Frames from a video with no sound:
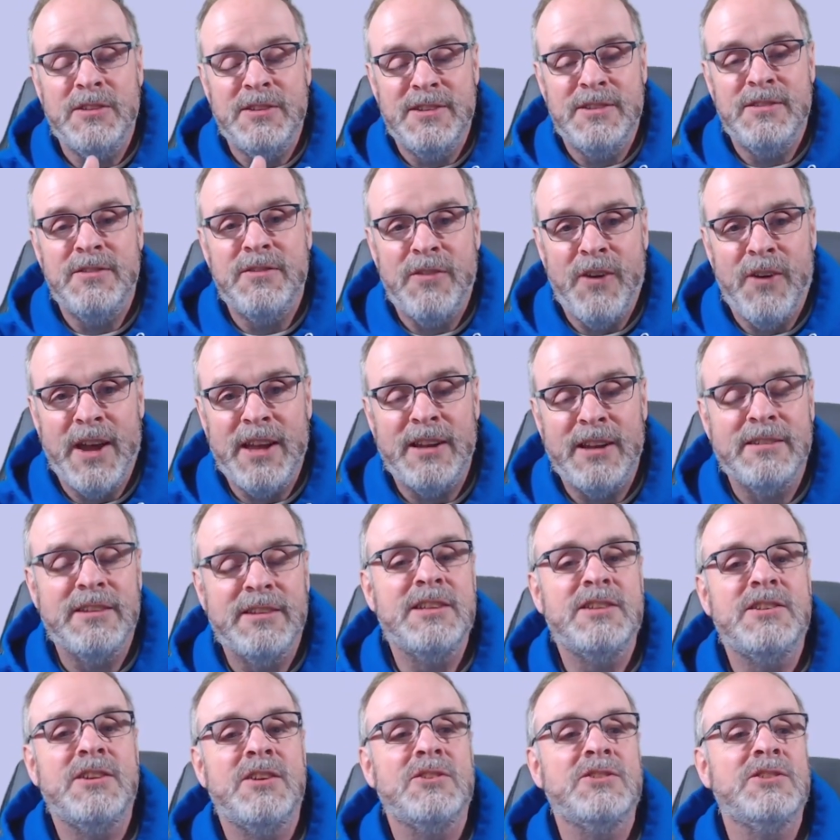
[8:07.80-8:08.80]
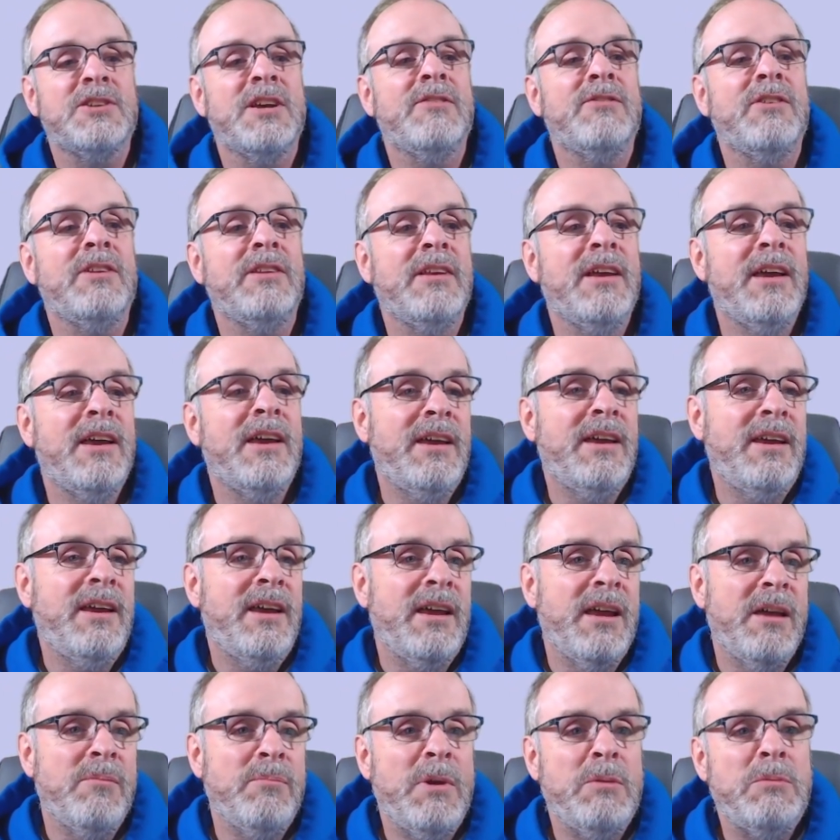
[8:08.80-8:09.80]
final details of it,
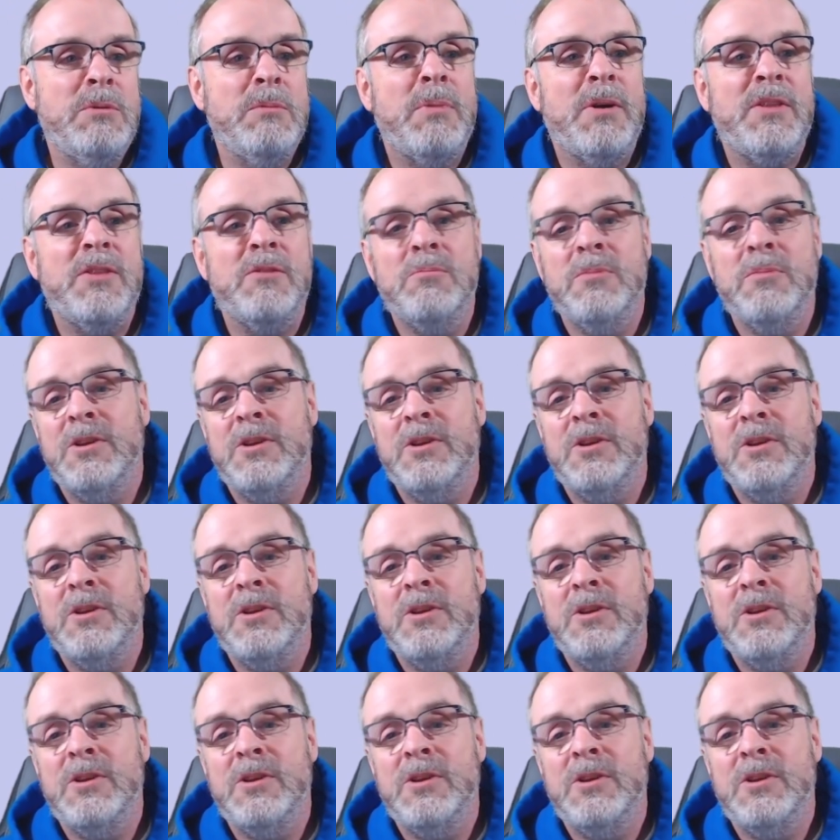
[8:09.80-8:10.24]
and maybe by the